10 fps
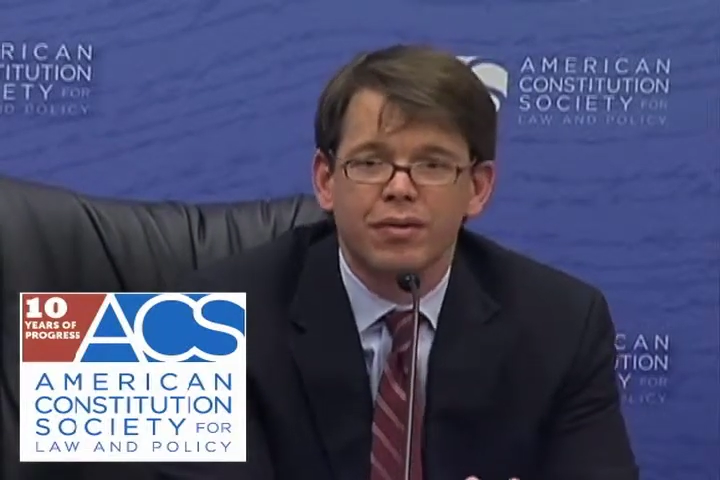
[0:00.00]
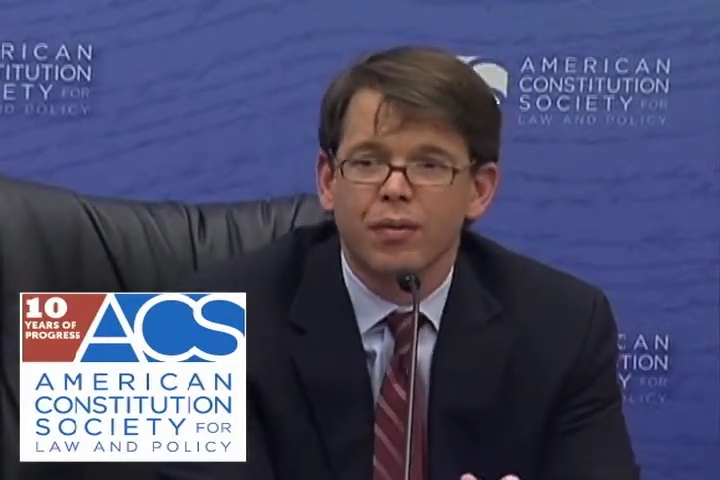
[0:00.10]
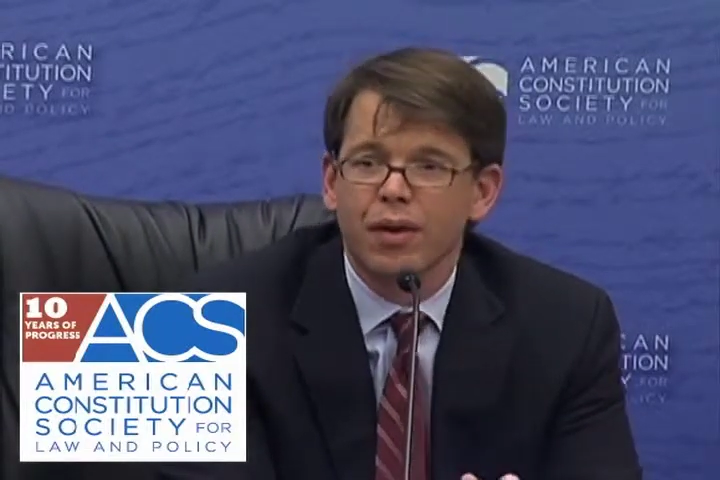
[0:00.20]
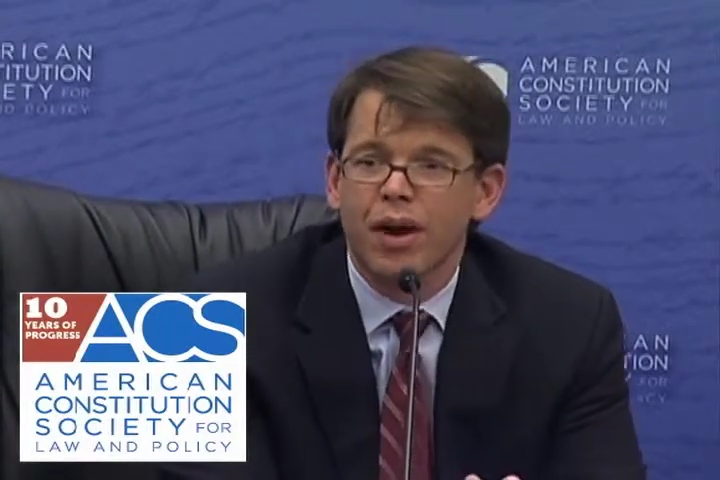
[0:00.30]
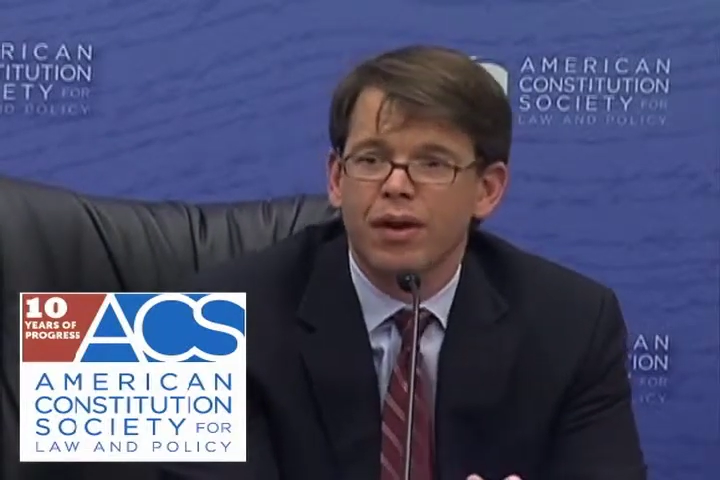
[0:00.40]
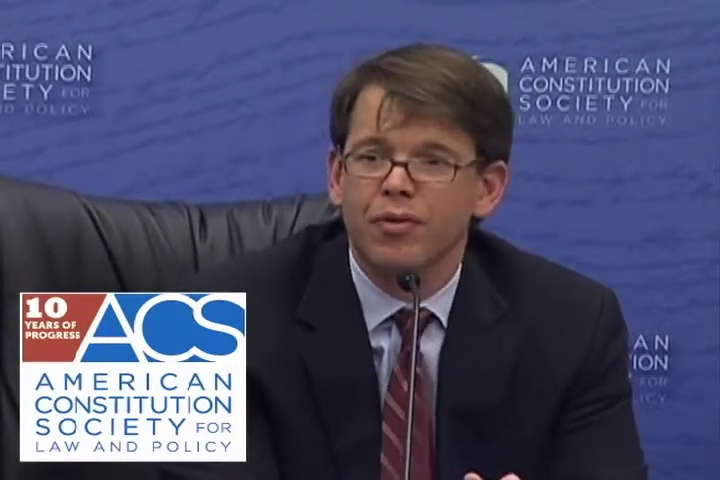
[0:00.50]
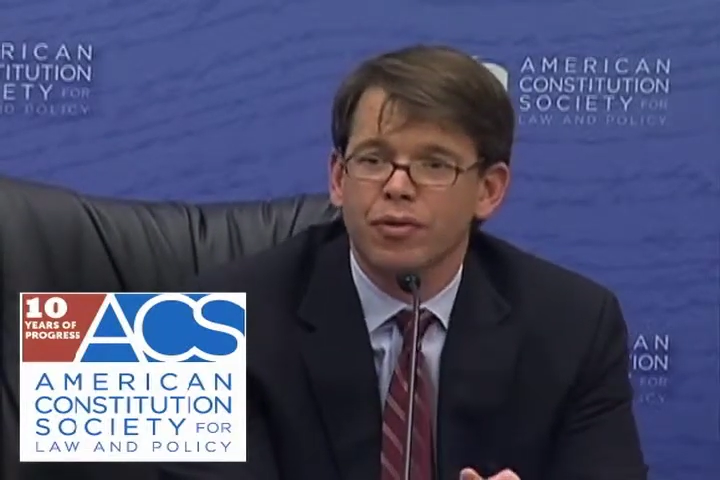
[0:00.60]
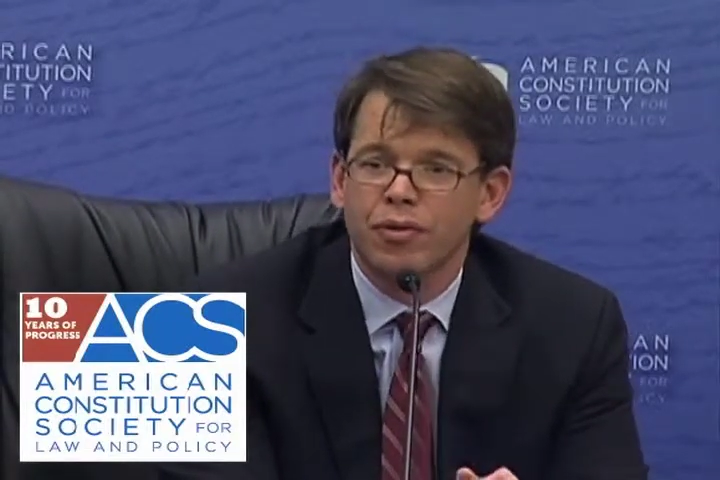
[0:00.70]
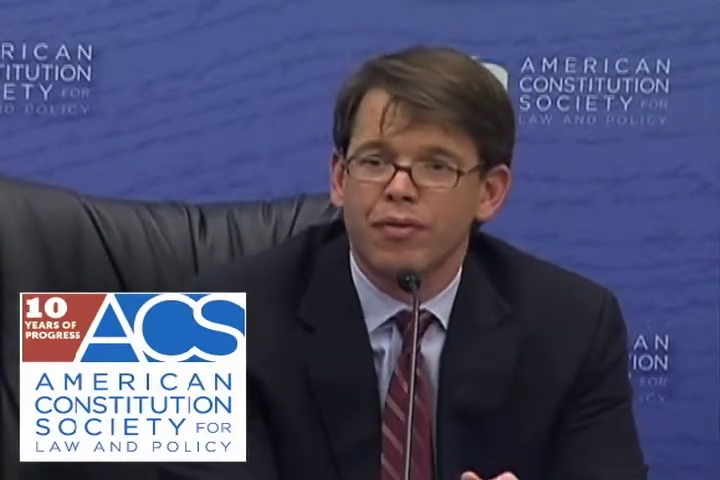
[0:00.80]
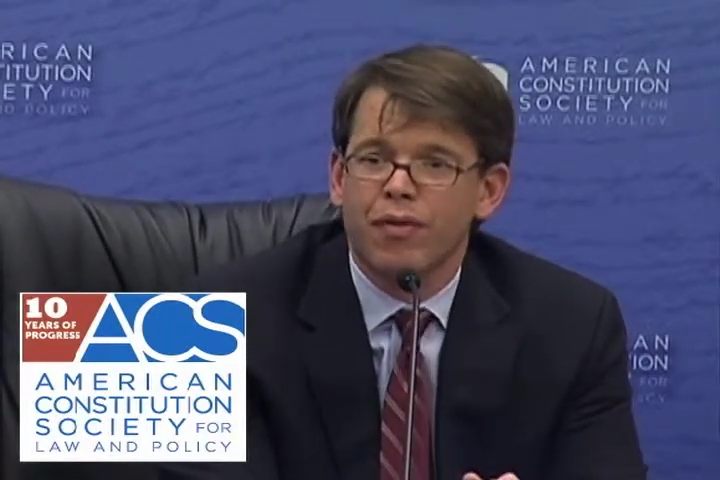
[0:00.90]
where I
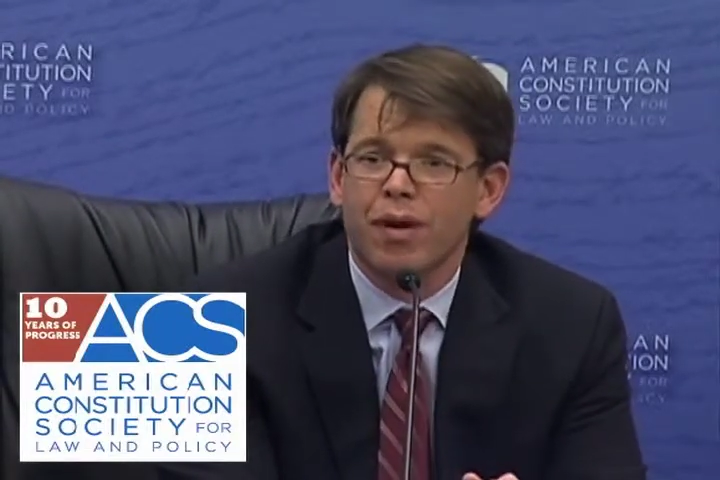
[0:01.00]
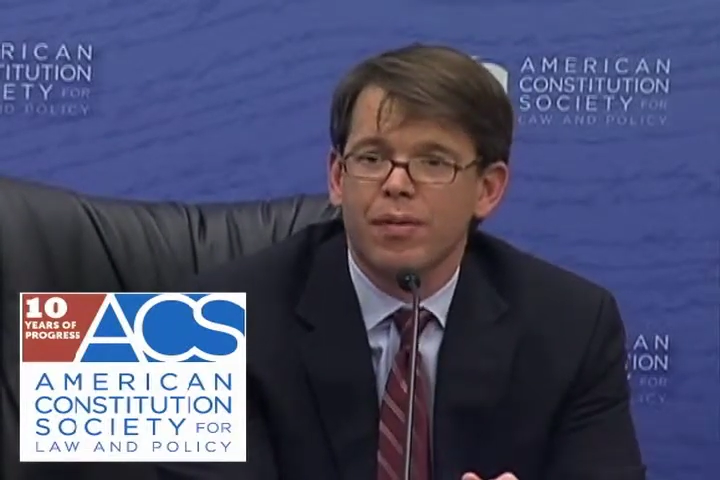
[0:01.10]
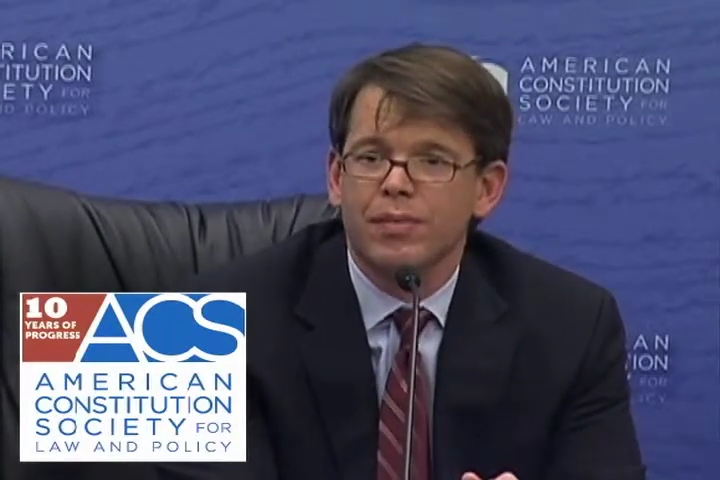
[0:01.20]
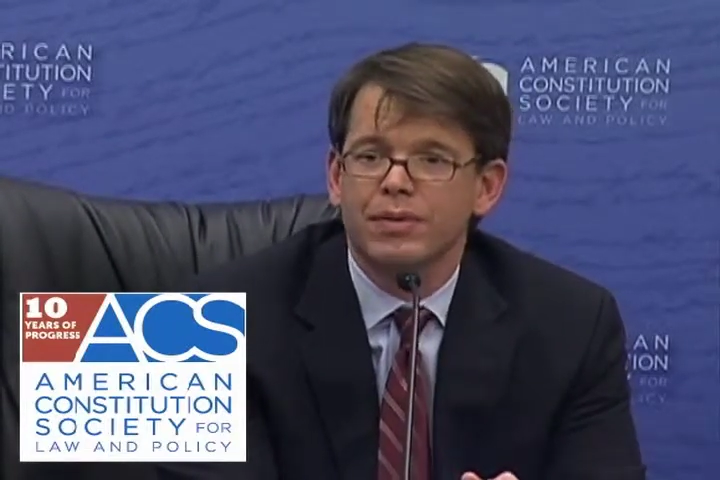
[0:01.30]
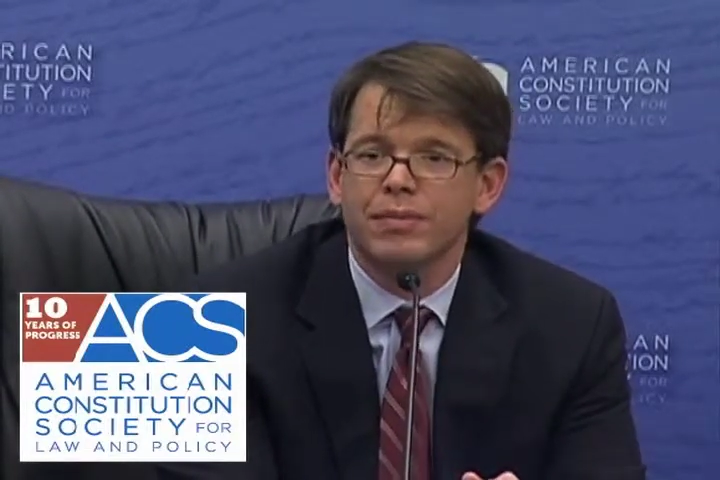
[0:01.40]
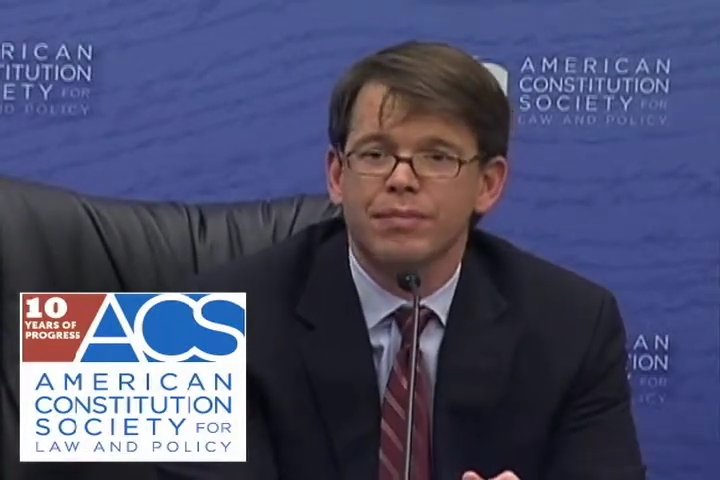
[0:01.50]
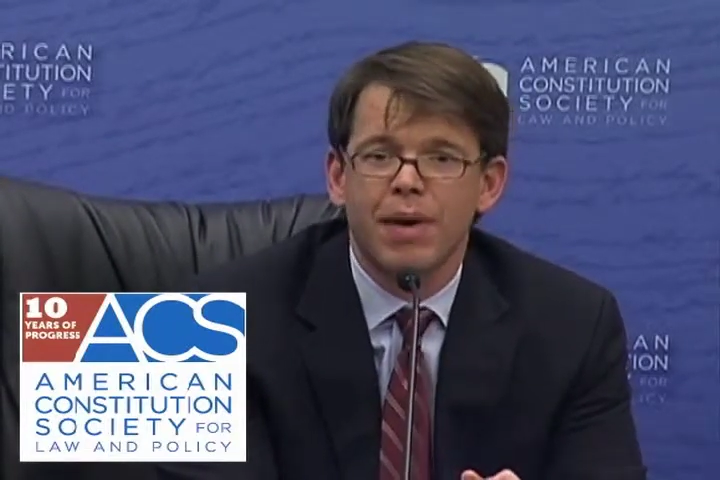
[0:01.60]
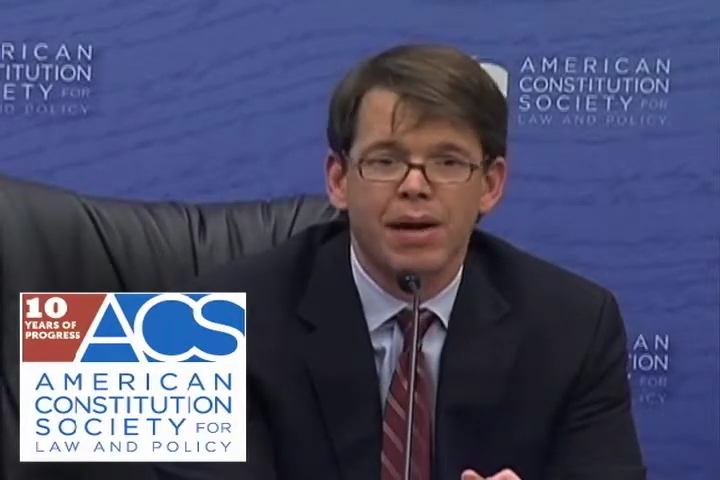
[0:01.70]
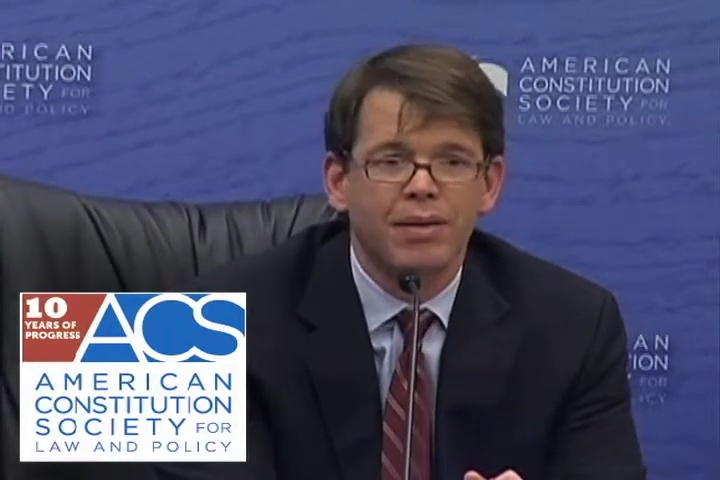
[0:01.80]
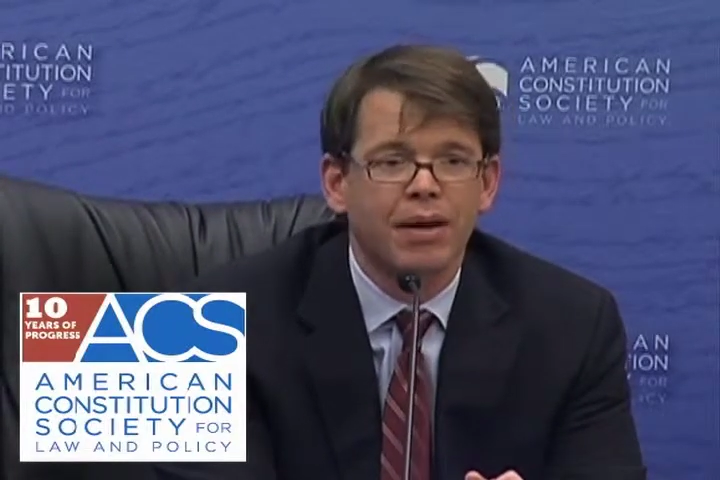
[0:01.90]
learned from and met